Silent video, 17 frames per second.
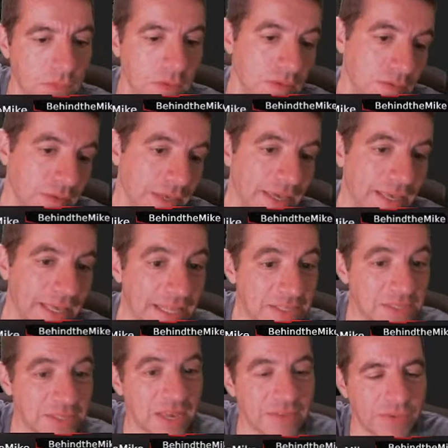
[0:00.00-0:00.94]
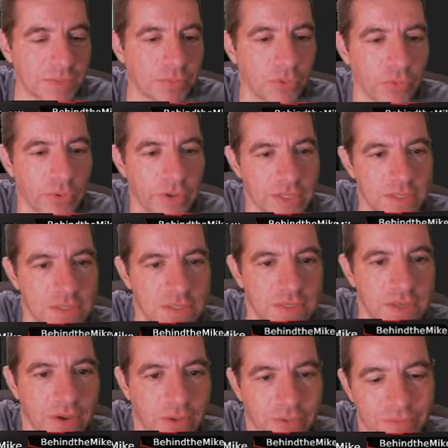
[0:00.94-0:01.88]
yeah, he had 7 points.
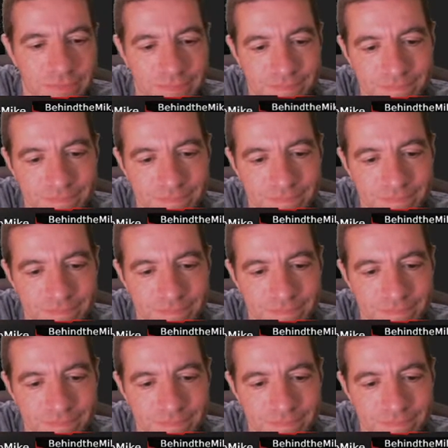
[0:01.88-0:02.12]
So,